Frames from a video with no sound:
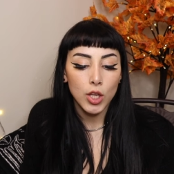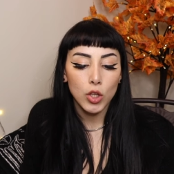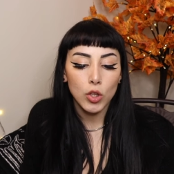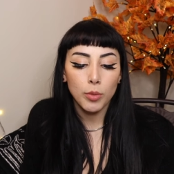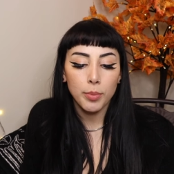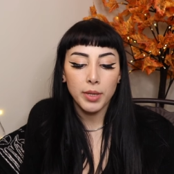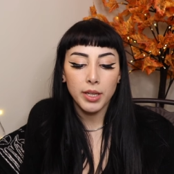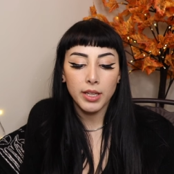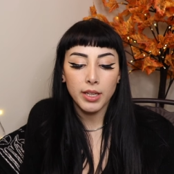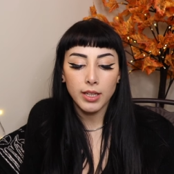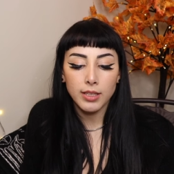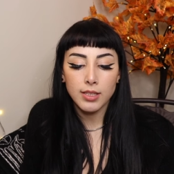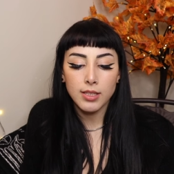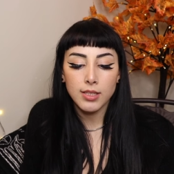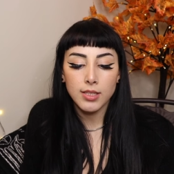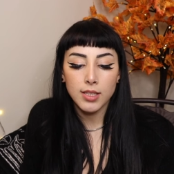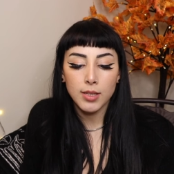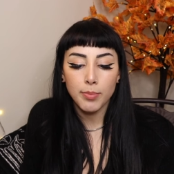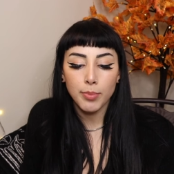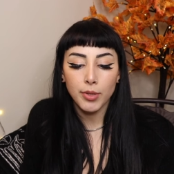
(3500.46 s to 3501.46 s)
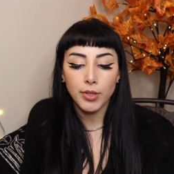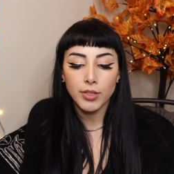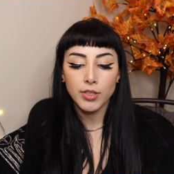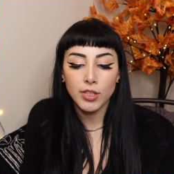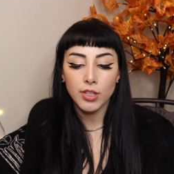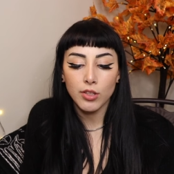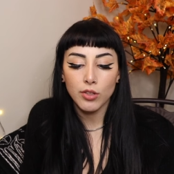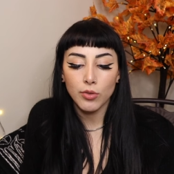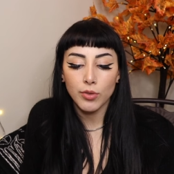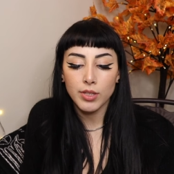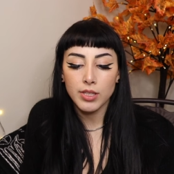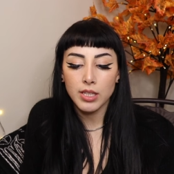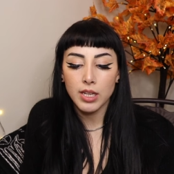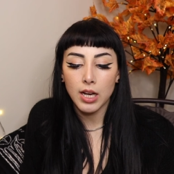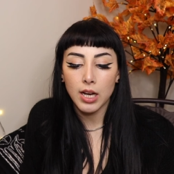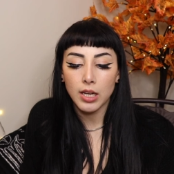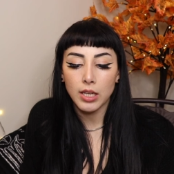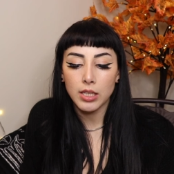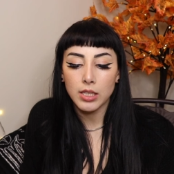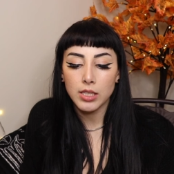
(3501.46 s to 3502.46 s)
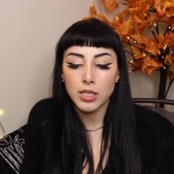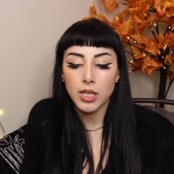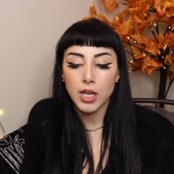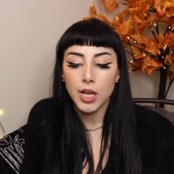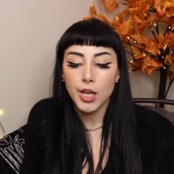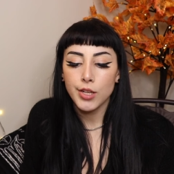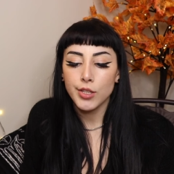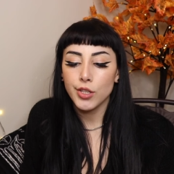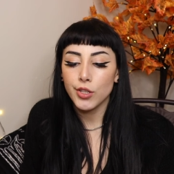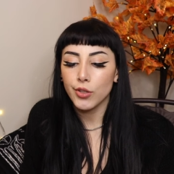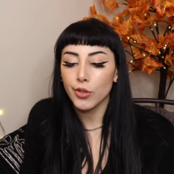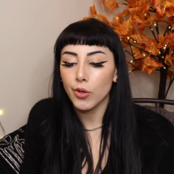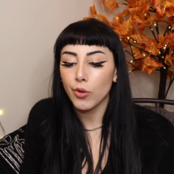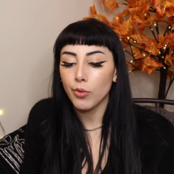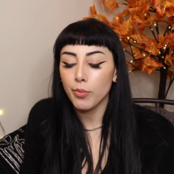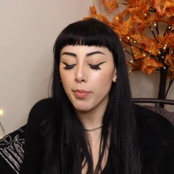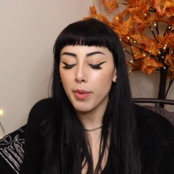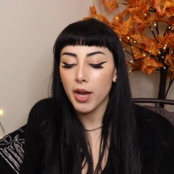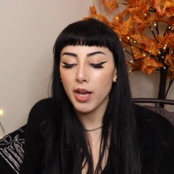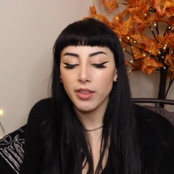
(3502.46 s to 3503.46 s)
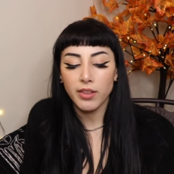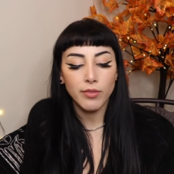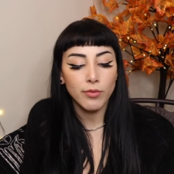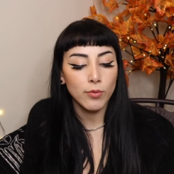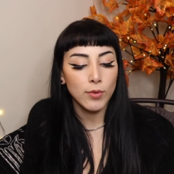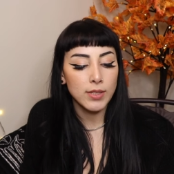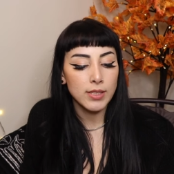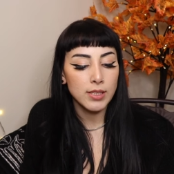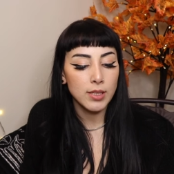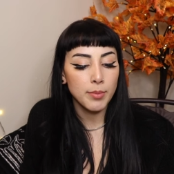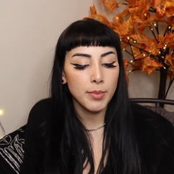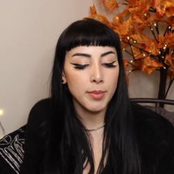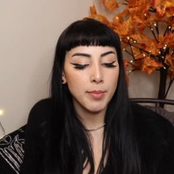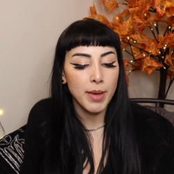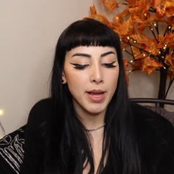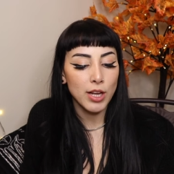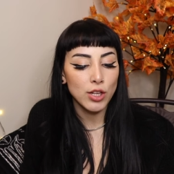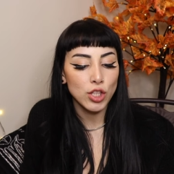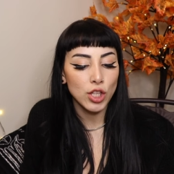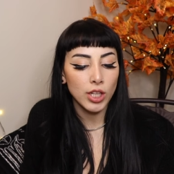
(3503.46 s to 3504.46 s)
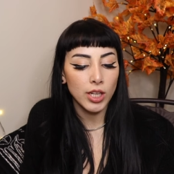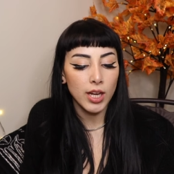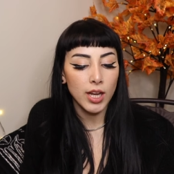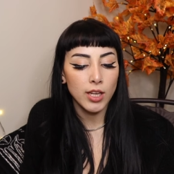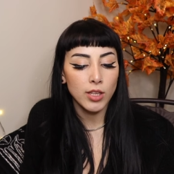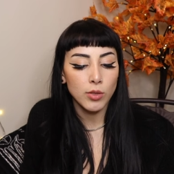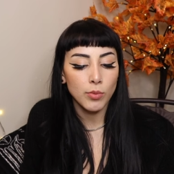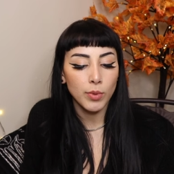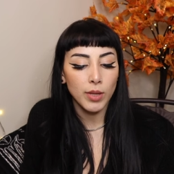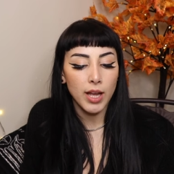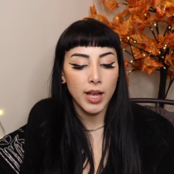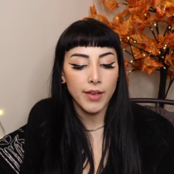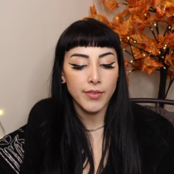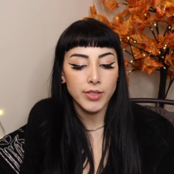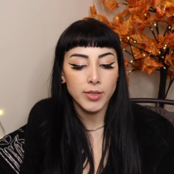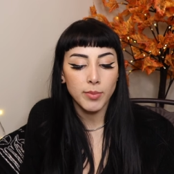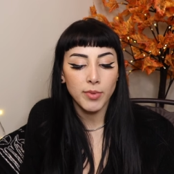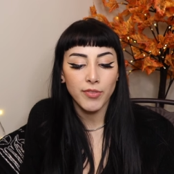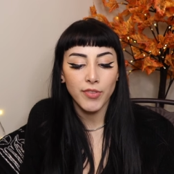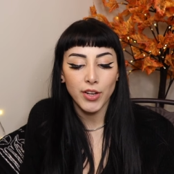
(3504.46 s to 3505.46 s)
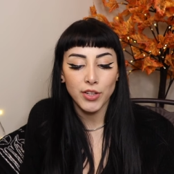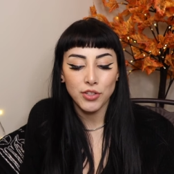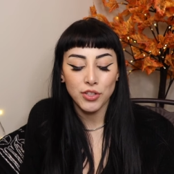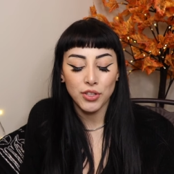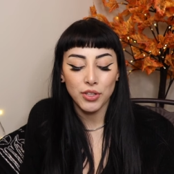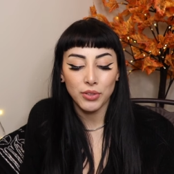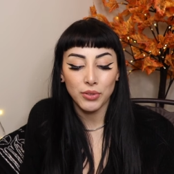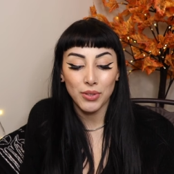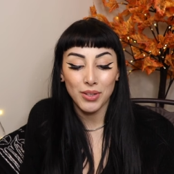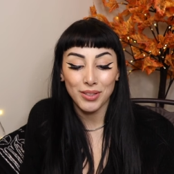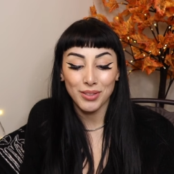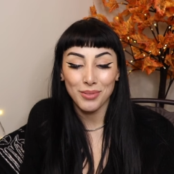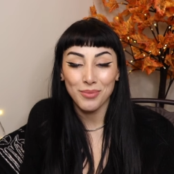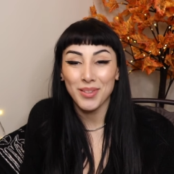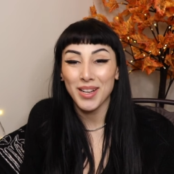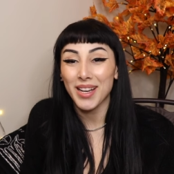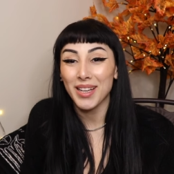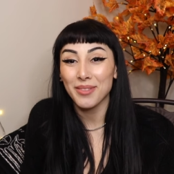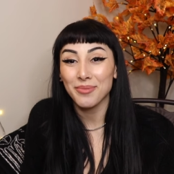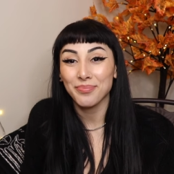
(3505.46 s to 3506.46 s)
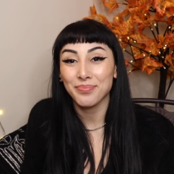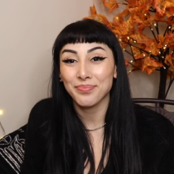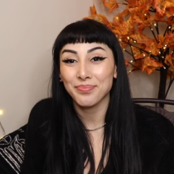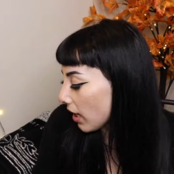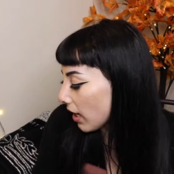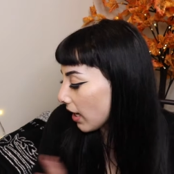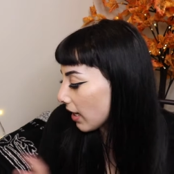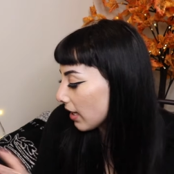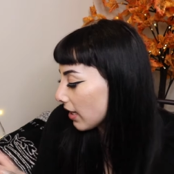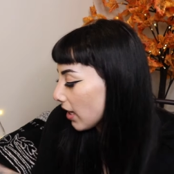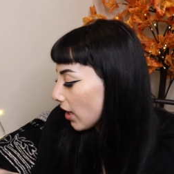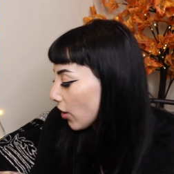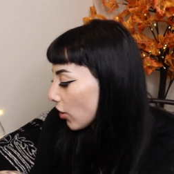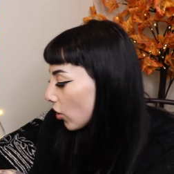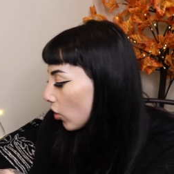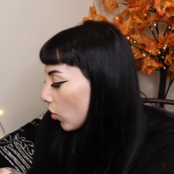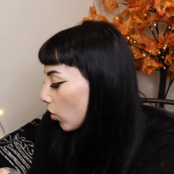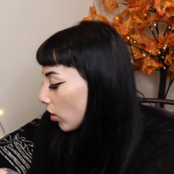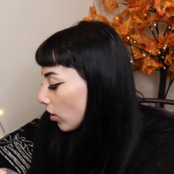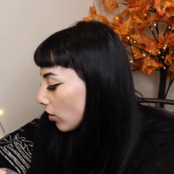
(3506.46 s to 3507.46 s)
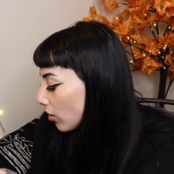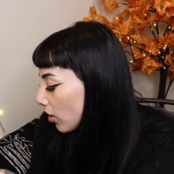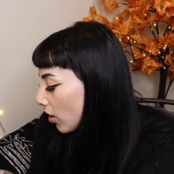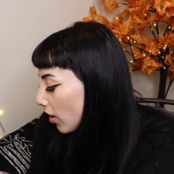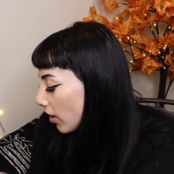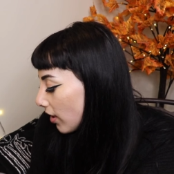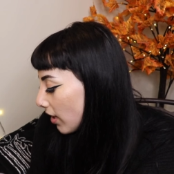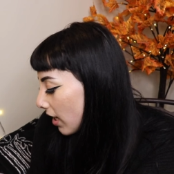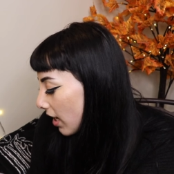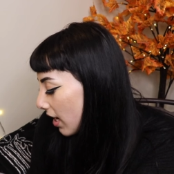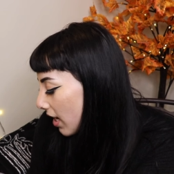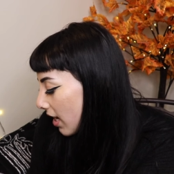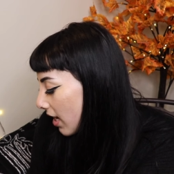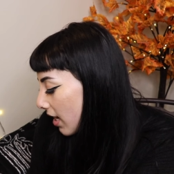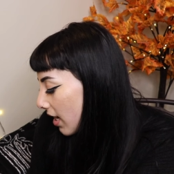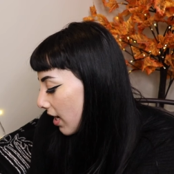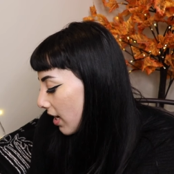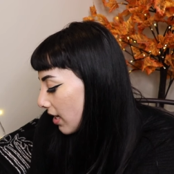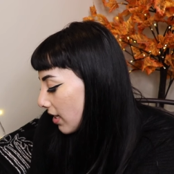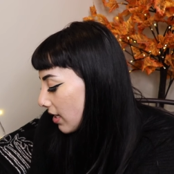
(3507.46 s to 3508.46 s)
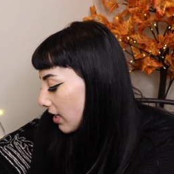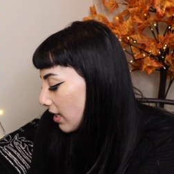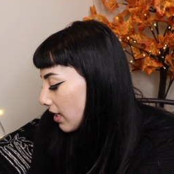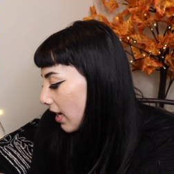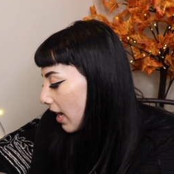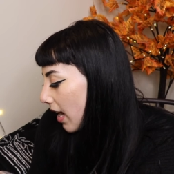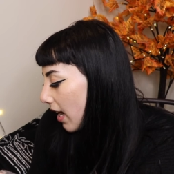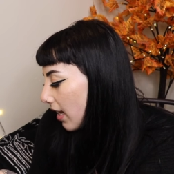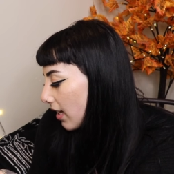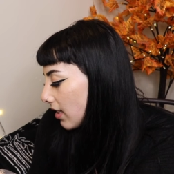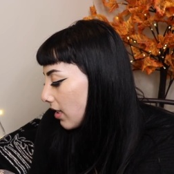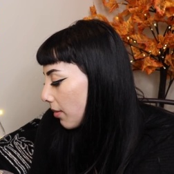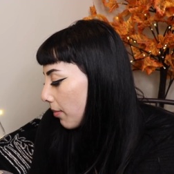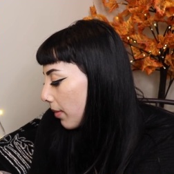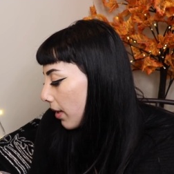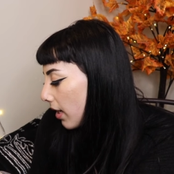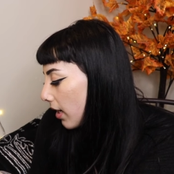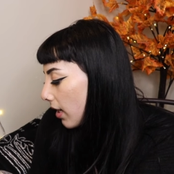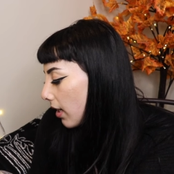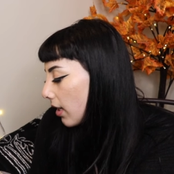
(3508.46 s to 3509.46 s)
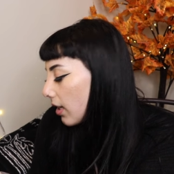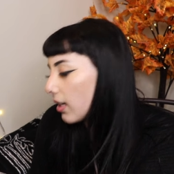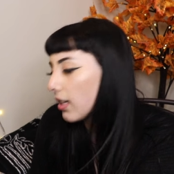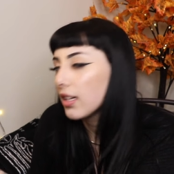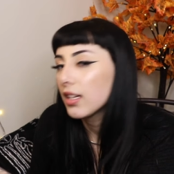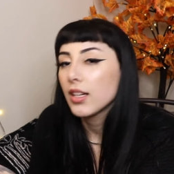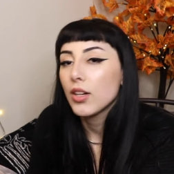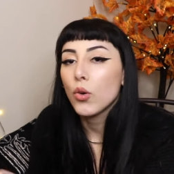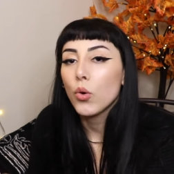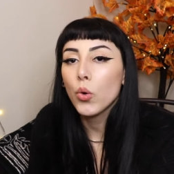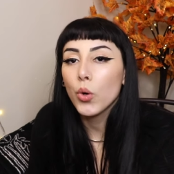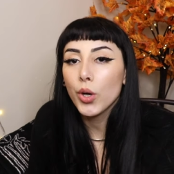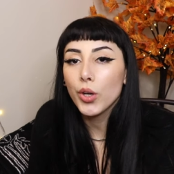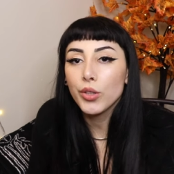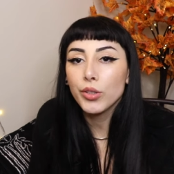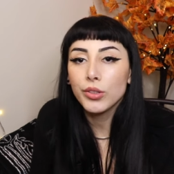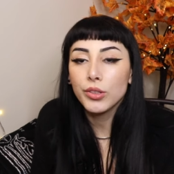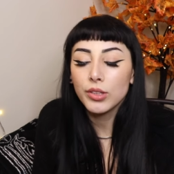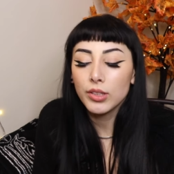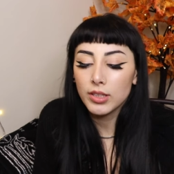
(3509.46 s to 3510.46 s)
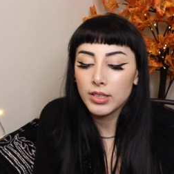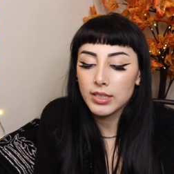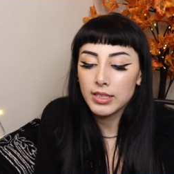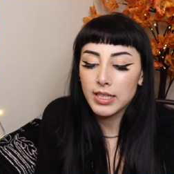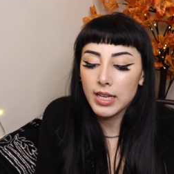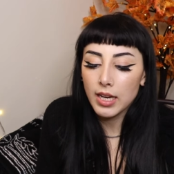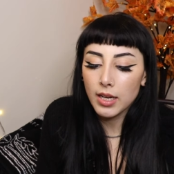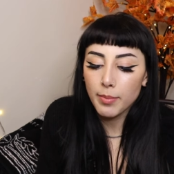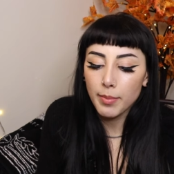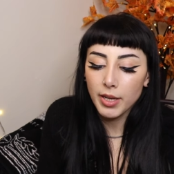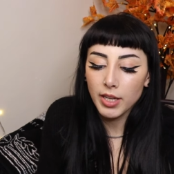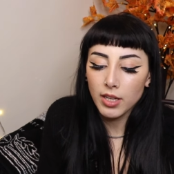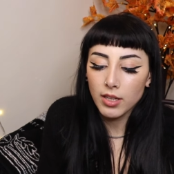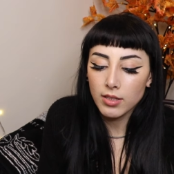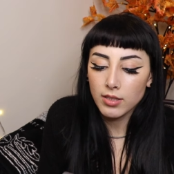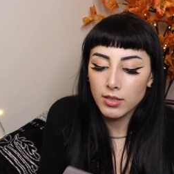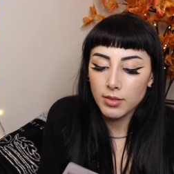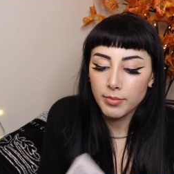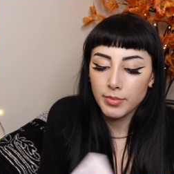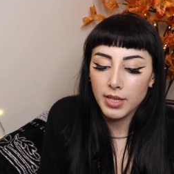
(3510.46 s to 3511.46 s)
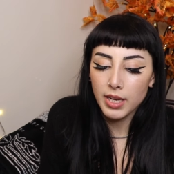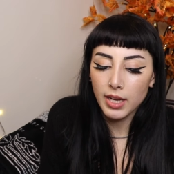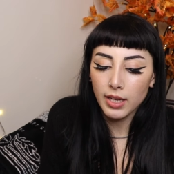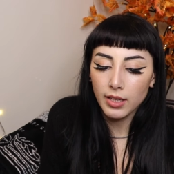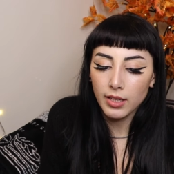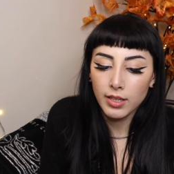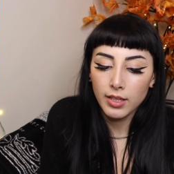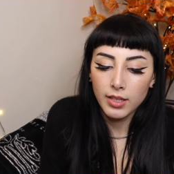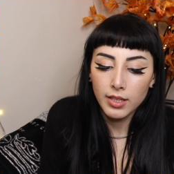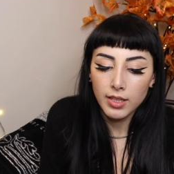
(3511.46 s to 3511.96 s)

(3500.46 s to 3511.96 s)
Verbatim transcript: You'll be connecting deeper to the Norse goddess, to your own path of wisdom and magic, and you will have some adventure along the way. I got another oracle card, guys, to add to my oracle deck, my custom deck.